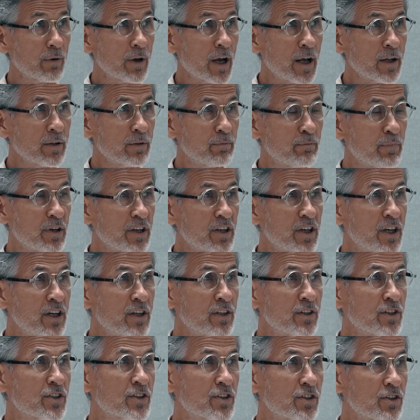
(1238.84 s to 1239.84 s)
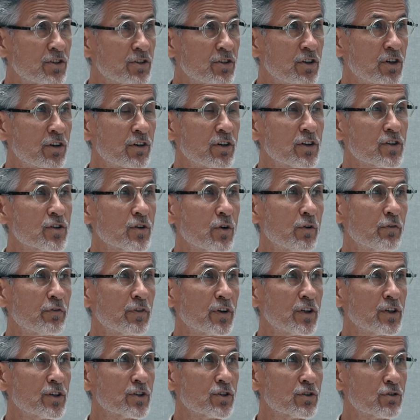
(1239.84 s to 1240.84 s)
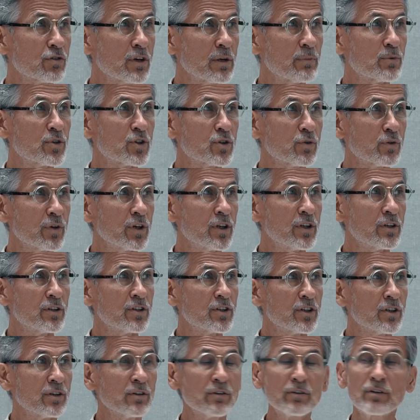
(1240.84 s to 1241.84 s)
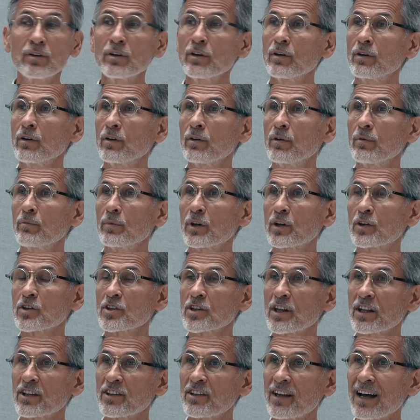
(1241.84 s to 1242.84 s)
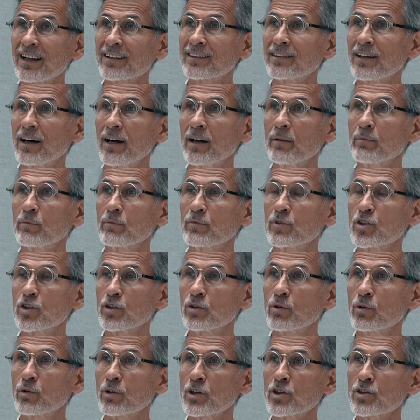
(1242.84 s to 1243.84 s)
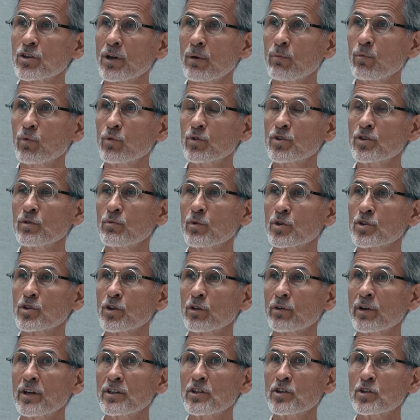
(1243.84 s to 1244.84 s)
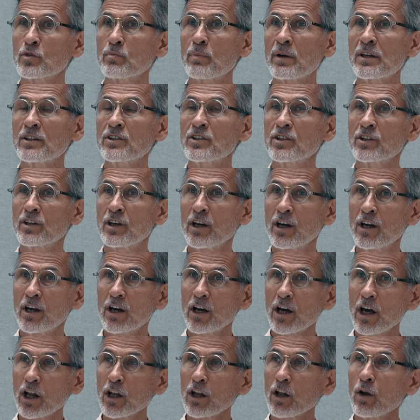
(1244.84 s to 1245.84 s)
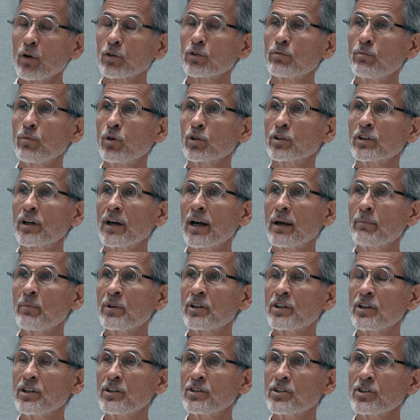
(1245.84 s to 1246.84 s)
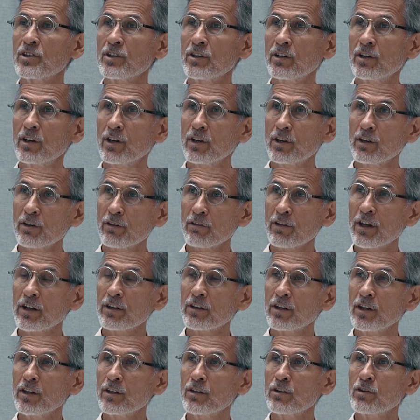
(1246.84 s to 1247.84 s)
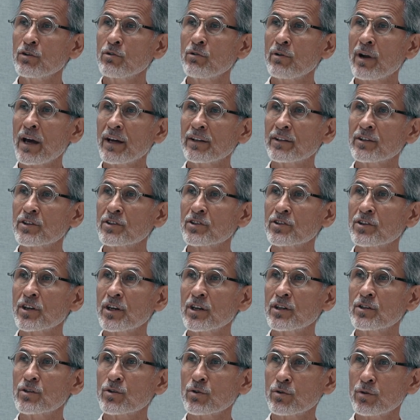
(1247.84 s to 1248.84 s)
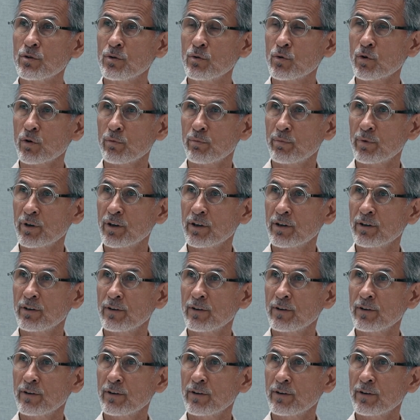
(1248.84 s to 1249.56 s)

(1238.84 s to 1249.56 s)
and begins a series of his trips to India, because at that time Jiddu Krishnamurti was already spending a lot more time in India than in the United States or Europe.